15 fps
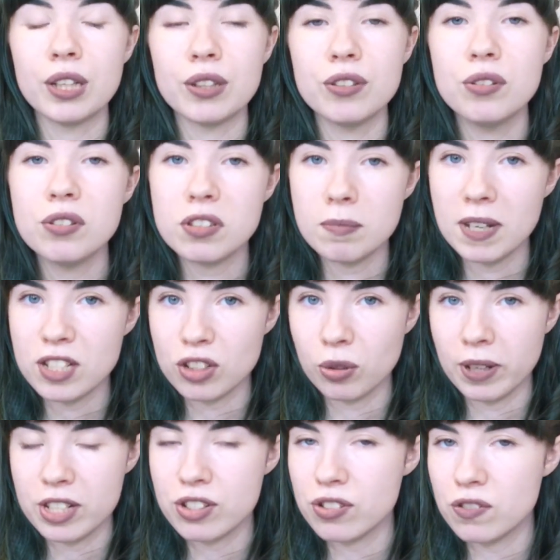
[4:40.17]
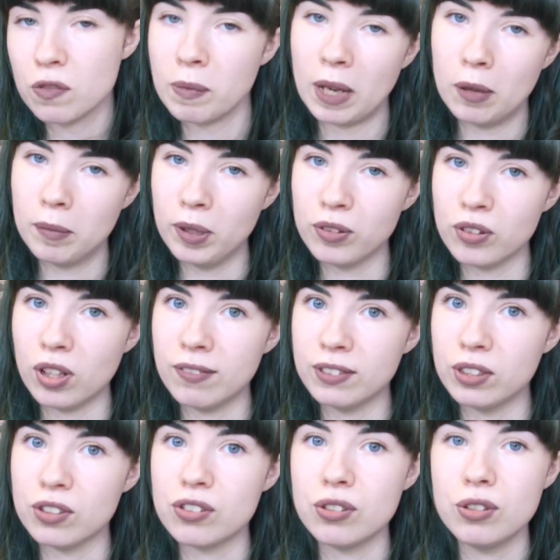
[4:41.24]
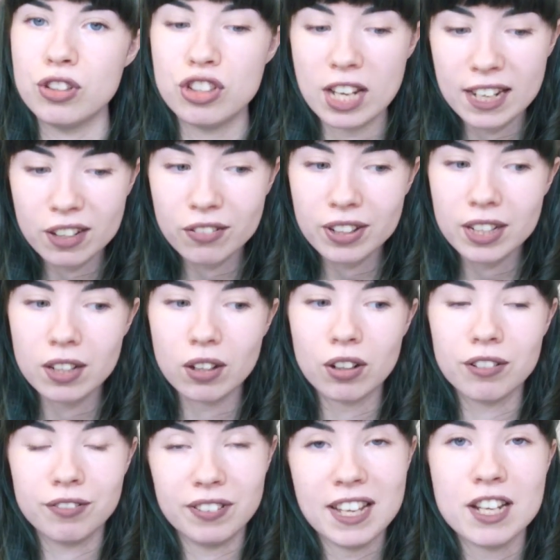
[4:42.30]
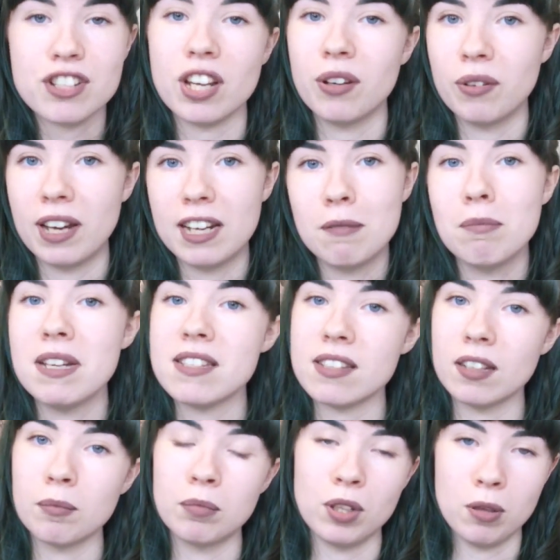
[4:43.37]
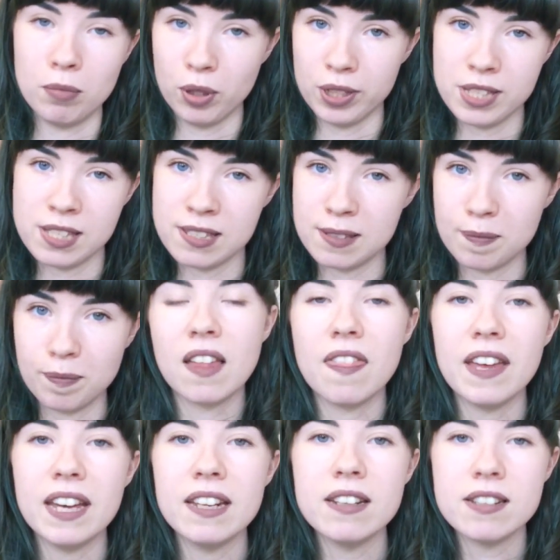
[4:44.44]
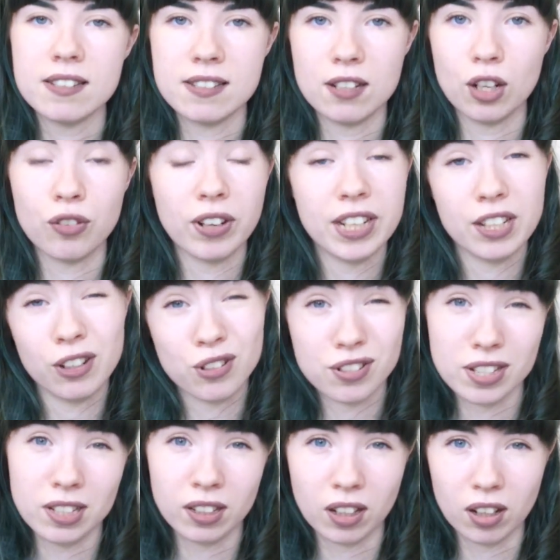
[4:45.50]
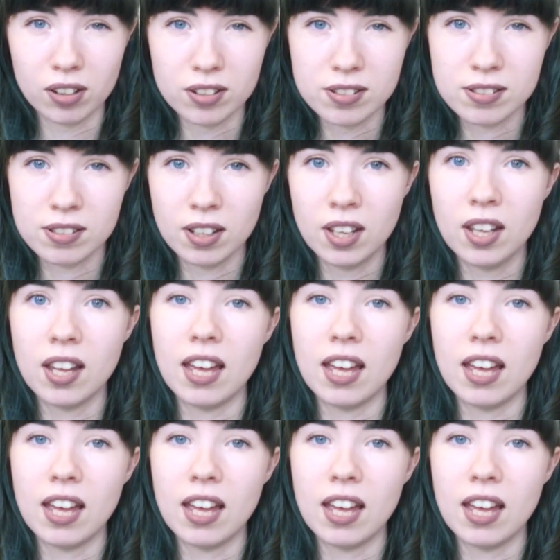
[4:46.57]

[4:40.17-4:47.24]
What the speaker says: Use the magic questions from How to Build a Novel to generate or flesh out any missing plot points. Then start writing your scene cards.